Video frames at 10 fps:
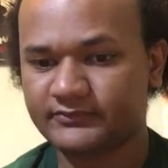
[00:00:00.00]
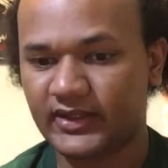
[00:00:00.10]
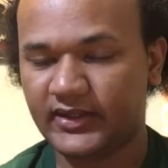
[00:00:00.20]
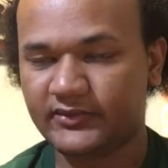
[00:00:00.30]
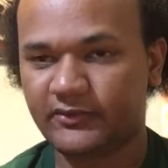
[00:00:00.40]

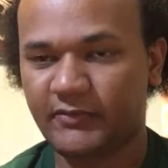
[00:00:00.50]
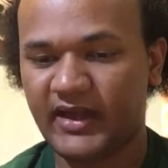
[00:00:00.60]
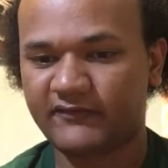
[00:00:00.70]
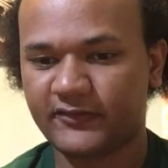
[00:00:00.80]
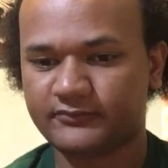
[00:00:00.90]
to the
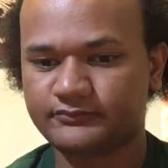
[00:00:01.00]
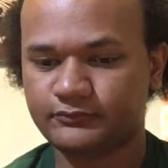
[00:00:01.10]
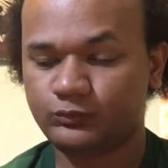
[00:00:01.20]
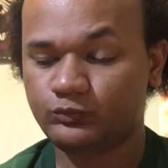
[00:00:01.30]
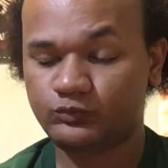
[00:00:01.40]
bathroom.
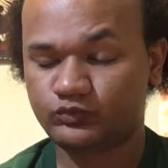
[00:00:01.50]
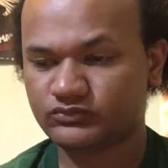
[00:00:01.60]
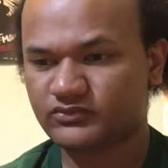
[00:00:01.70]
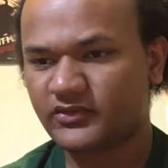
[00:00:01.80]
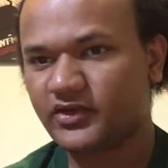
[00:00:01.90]

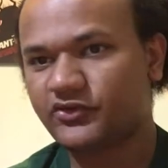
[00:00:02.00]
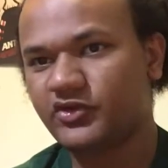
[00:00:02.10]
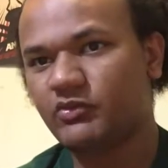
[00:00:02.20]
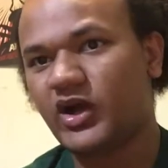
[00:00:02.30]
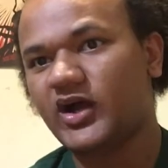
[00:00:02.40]

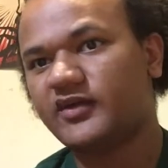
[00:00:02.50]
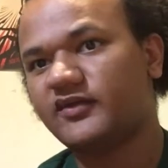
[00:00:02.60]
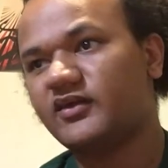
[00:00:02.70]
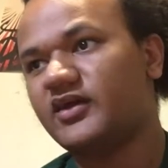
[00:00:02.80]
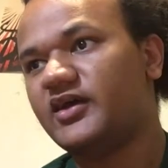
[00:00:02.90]
She
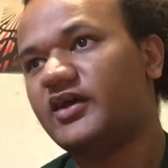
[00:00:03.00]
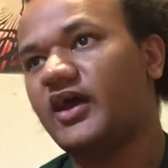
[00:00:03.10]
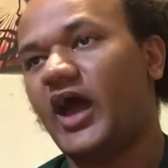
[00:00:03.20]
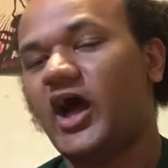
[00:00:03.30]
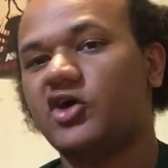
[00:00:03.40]
walks
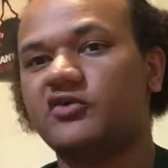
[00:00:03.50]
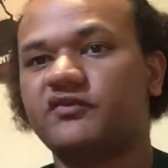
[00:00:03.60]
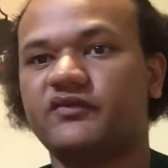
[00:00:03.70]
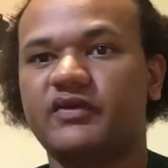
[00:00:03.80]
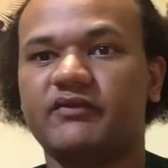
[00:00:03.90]
out
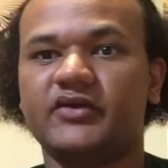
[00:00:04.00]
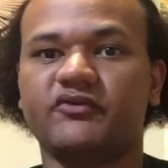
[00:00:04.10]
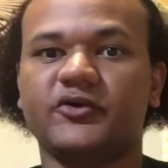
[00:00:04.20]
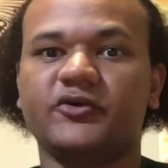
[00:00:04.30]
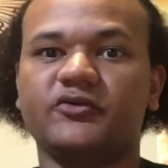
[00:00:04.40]
of the red
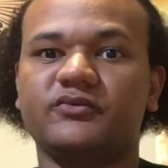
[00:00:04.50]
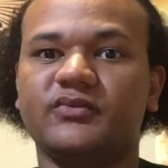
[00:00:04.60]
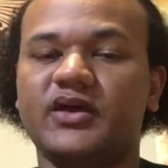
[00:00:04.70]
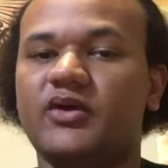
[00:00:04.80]
room.